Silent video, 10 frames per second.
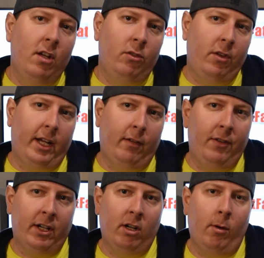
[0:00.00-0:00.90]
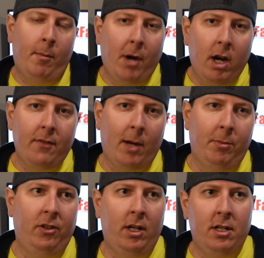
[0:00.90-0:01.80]
so that I can figure out what my body fat
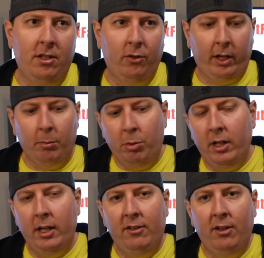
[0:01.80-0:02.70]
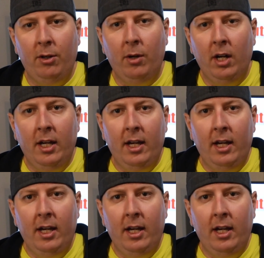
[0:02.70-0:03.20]
percentage is, so I can put it into